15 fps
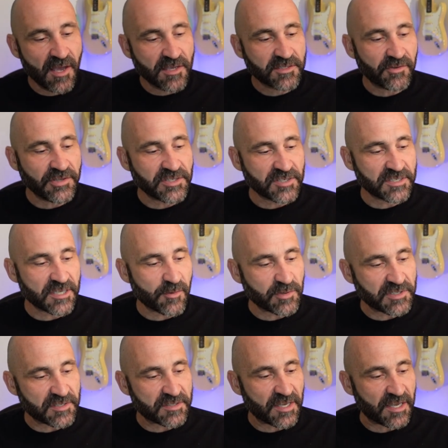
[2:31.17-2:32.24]
So let's just see
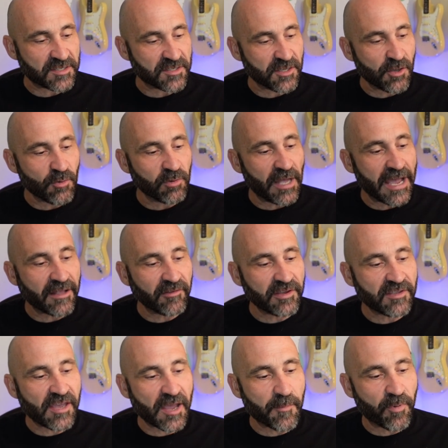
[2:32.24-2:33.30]
what she says. You
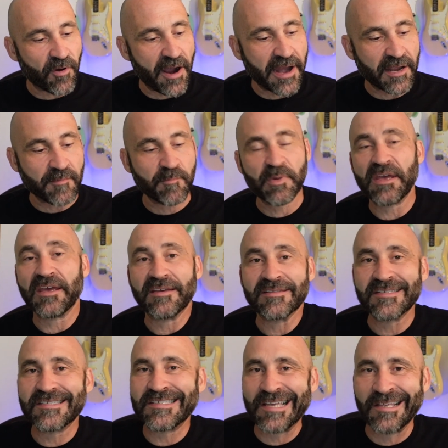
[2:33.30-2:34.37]
likely take pride in being
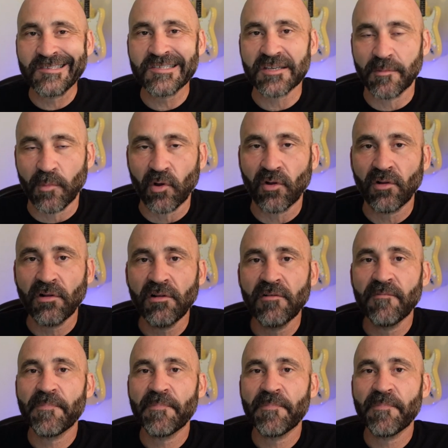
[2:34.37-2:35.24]
sensible.